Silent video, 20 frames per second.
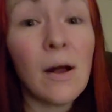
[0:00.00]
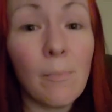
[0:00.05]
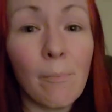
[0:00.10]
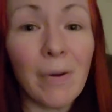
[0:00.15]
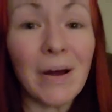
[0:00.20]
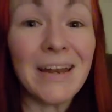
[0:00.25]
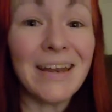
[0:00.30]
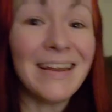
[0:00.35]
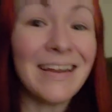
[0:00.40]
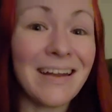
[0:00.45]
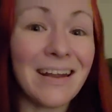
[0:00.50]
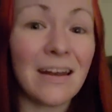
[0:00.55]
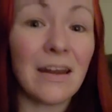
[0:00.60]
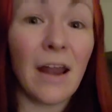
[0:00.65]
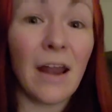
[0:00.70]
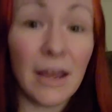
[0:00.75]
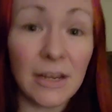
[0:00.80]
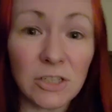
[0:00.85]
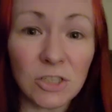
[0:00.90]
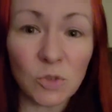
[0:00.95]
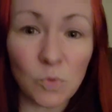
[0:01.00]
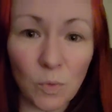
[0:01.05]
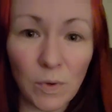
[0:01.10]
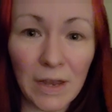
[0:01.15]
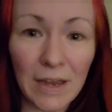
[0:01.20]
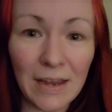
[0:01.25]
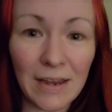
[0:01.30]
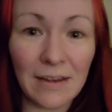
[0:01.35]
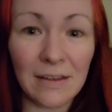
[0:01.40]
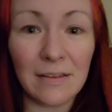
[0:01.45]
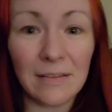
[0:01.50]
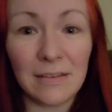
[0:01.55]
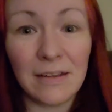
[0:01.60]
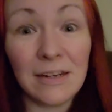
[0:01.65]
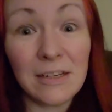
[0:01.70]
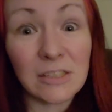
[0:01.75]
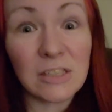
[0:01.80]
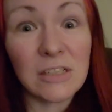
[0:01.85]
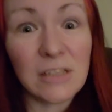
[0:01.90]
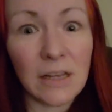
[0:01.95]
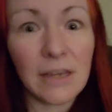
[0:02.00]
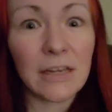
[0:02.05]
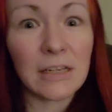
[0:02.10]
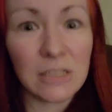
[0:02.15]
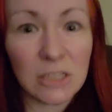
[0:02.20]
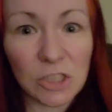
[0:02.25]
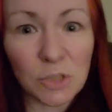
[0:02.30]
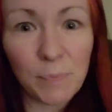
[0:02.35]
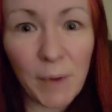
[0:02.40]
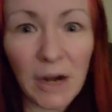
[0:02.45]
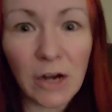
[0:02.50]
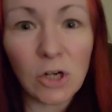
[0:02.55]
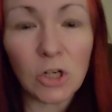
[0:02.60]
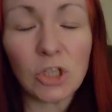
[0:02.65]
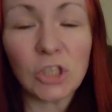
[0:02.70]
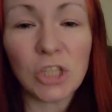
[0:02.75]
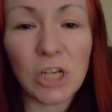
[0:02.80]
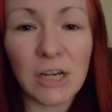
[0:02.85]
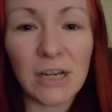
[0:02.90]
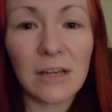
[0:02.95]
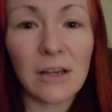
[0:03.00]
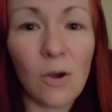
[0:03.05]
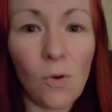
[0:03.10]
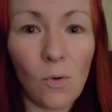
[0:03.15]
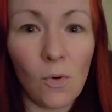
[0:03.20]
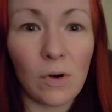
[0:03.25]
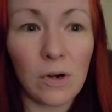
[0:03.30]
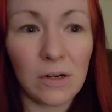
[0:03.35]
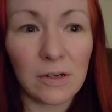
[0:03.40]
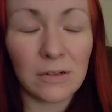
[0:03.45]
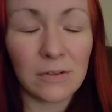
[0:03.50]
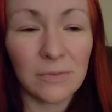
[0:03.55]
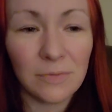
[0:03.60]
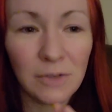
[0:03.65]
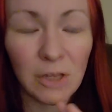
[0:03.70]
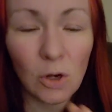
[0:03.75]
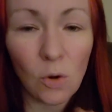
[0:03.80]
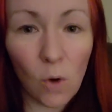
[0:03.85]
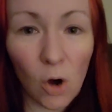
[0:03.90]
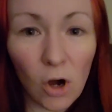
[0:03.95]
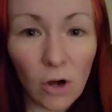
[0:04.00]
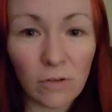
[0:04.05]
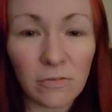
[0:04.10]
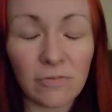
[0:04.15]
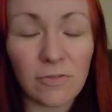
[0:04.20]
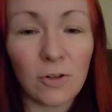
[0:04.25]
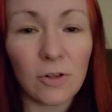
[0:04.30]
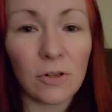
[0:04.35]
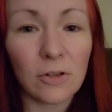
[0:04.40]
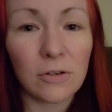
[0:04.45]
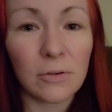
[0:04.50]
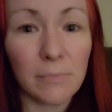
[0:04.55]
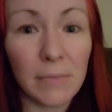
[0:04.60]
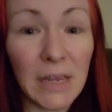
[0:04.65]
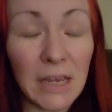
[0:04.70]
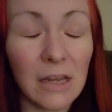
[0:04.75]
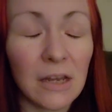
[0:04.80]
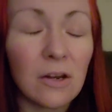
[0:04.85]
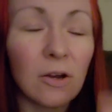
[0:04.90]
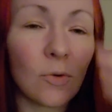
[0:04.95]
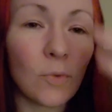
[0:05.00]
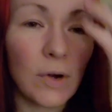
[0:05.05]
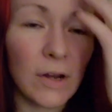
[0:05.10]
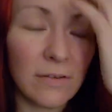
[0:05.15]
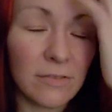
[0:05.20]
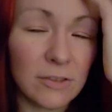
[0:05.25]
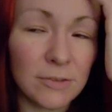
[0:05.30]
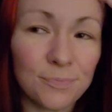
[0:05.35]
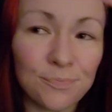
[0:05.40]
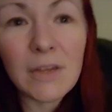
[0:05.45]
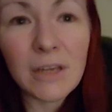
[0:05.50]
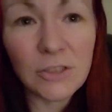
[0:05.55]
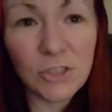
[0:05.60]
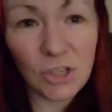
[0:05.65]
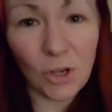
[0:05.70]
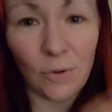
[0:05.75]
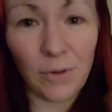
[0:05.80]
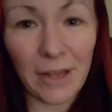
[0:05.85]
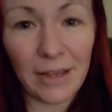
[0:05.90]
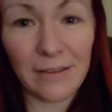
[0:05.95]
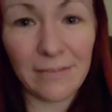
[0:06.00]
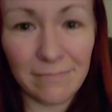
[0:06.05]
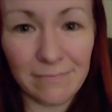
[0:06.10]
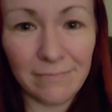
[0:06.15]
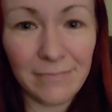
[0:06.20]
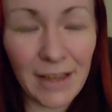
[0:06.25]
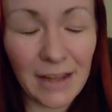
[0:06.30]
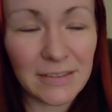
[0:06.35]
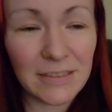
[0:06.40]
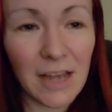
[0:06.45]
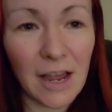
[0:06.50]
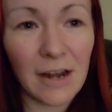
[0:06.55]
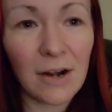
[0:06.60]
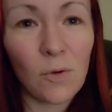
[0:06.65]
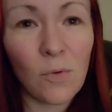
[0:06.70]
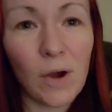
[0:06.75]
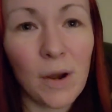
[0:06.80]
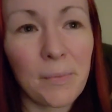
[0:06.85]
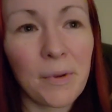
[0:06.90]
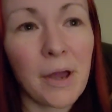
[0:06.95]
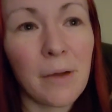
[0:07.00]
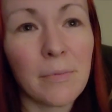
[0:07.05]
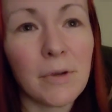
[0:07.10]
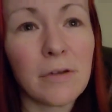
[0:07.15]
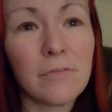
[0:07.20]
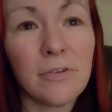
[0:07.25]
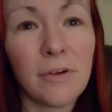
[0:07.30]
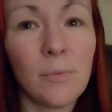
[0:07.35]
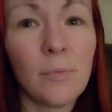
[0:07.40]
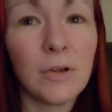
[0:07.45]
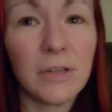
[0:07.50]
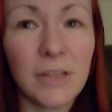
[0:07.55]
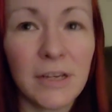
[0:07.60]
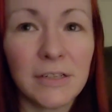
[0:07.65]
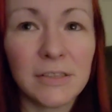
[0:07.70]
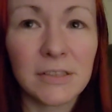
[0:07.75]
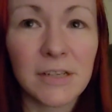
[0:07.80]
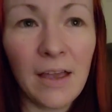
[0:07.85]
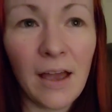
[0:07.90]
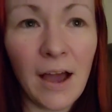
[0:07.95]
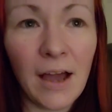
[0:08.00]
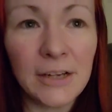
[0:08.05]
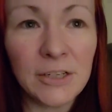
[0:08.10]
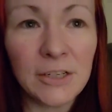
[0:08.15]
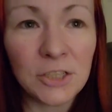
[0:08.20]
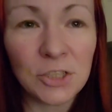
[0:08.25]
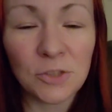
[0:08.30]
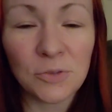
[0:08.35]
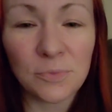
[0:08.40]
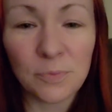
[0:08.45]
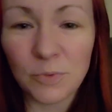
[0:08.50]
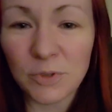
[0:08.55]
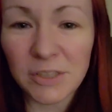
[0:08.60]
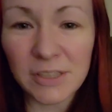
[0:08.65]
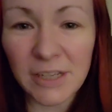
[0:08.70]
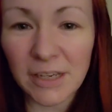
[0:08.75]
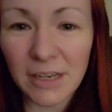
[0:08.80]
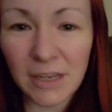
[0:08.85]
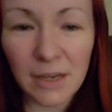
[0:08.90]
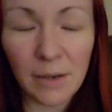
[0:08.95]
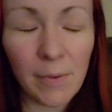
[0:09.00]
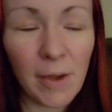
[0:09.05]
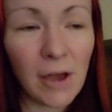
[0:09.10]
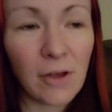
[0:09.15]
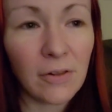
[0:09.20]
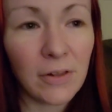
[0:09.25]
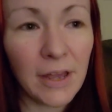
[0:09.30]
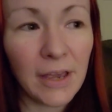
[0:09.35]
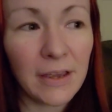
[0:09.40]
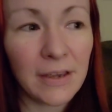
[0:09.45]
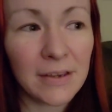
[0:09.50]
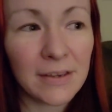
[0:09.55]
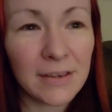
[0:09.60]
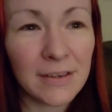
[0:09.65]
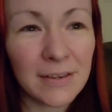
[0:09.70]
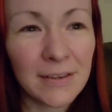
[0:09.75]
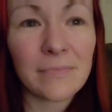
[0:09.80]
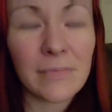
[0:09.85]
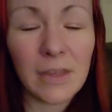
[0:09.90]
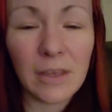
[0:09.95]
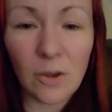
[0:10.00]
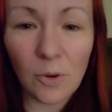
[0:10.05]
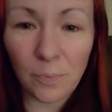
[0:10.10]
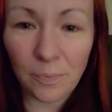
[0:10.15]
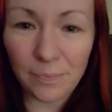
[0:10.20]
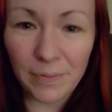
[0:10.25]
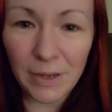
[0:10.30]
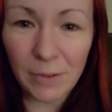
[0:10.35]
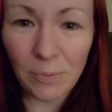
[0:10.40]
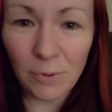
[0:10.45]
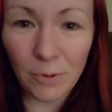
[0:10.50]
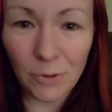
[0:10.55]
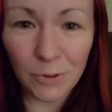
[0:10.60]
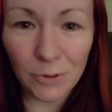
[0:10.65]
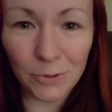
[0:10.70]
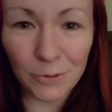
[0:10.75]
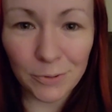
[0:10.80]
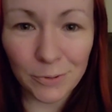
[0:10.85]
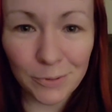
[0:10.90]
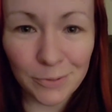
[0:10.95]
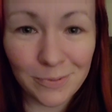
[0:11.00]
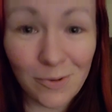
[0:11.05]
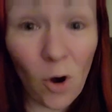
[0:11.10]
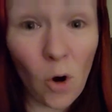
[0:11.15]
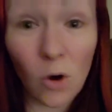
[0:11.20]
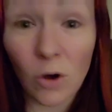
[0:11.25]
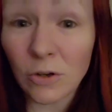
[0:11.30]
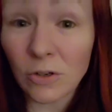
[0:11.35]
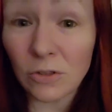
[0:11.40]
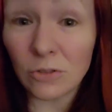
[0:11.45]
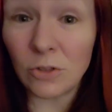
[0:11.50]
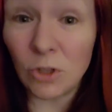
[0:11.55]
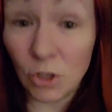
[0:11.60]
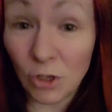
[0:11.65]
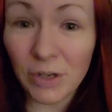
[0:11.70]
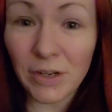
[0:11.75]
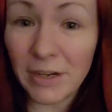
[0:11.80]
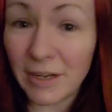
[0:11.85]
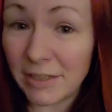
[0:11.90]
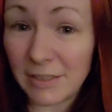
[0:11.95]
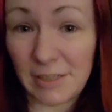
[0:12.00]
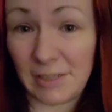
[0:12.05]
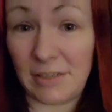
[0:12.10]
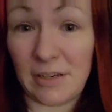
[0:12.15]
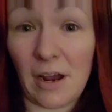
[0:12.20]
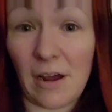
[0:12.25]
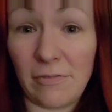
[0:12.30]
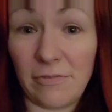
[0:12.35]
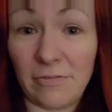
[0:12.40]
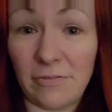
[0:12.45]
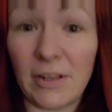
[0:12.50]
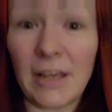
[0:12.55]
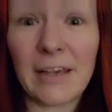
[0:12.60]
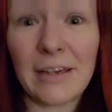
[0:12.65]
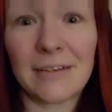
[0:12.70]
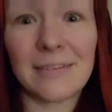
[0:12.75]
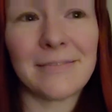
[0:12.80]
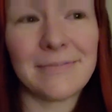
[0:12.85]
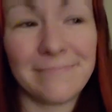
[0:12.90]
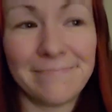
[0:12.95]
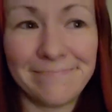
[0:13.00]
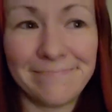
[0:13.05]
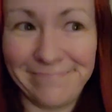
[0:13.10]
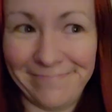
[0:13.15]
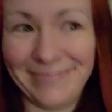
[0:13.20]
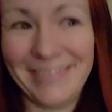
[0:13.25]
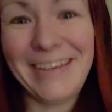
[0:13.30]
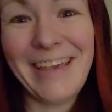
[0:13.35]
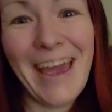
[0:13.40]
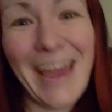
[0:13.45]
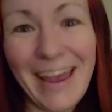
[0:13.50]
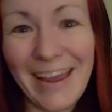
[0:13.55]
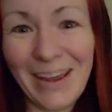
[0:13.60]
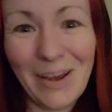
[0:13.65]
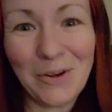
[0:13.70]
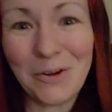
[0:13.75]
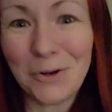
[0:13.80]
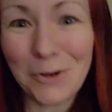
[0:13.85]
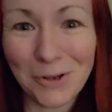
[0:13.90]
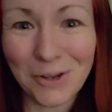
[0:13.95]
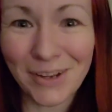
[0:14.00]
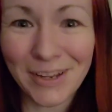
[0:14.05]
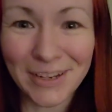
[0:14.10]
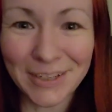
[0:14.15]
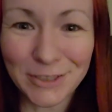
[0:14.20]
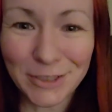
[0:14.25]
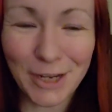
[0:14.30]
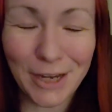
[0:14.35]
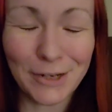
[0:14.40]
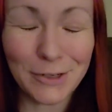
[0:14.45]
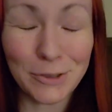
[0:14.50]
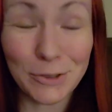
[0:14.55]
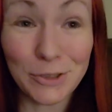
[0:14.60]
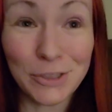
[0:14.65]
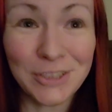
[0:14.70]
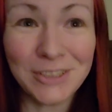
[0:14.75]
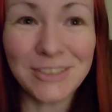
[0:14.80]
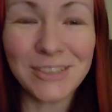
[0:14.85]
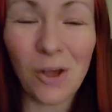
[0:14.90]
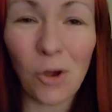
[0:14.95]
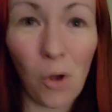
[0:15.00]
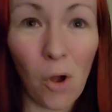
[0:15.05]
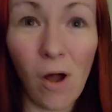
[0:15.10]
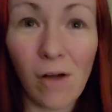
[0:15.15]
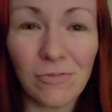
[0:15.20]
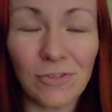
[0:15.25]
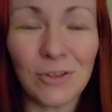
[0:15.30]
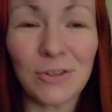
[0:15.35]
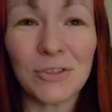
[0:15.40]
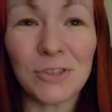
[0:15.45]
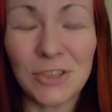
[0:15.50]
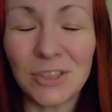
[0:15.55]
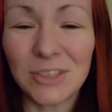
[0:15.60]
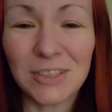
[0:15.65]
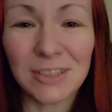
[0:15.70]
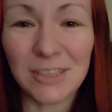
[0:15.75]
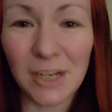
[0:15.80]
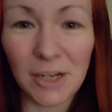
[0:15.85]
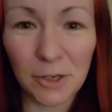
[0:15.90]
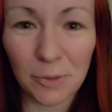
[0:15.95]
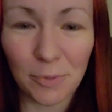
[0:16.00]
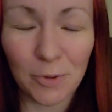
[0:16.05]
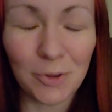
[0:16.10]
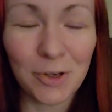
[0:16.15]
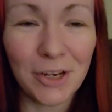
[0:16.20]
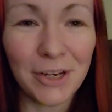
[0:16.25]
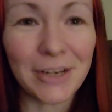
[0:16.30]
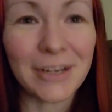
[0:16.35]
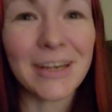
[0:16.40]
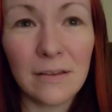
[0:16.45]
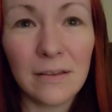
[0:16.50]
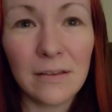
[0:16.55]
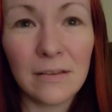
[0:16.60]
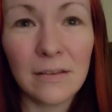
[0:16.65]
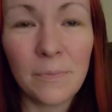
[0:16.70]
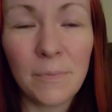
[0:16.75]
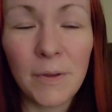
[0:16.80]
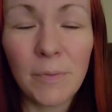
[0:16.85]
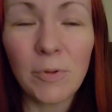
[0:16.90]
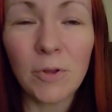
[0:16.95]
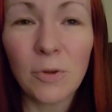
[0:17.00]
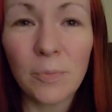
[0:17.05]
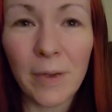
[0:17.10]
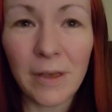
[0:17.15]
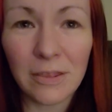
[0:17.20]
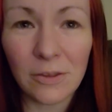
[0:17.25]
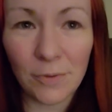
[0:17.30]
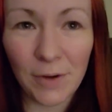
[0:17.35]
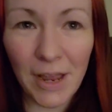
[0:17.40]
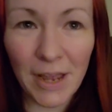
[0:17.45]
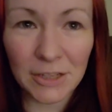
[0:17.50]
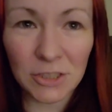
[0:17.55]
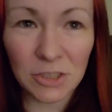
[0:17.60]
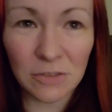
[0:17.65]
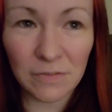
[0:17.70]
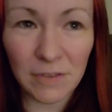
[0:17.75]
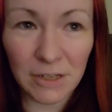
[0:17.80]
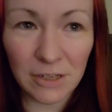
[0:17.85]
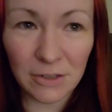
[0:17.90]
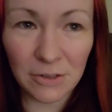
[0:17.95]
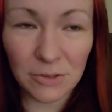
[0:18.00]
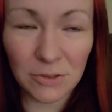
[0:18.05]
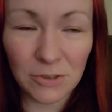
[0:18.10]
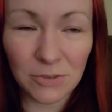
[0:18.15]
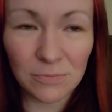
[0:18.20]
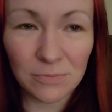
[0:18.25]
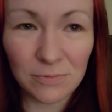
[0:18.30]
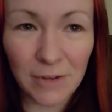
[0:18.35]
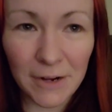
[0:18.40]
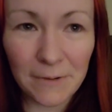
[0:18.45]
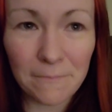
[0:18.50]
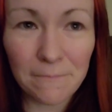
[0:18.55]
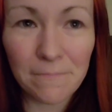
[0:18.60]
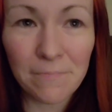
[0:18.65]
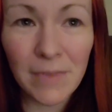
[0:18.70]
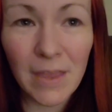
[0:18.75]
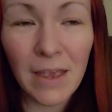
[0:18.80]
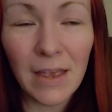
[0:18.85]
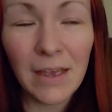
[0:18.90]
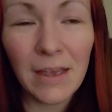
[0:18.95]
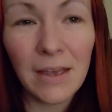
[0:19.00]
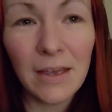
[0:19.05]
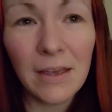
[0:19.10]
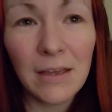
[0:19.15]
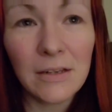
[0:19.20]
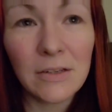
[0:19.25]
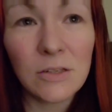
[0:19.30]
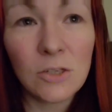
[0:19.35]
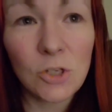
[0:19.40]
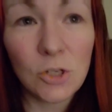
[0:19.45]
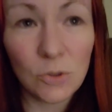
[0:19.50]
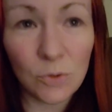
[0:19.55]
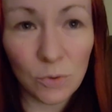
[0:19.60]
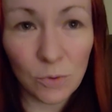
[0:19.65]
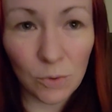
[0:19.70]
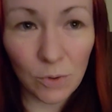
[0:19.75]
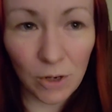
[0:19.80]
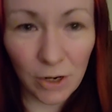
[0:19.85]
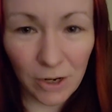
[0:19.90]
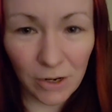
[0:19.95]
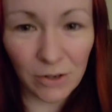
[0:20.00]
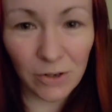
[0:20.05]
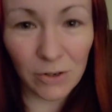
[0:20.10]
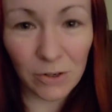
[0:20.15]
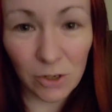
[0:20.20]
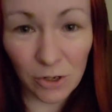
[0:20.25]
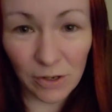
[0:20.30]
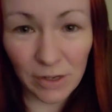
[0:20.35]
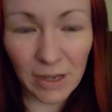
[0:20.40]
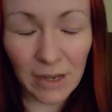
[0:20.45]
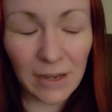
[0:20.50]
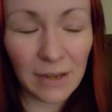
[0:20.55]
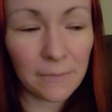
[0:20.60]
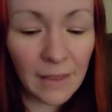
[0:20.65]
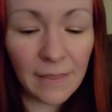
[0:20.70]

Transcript: but in a nice way that isn't like disparaging or, you know, hurtful or mean or whatever. So like that's kind of where I'm coming from with this. I just was thinking about like, you know, people who aren't good at stuff. Like Kay on her cooking channel, she's awful. She's a terrible cook. The people who make the reaction videos, right? To her cooking,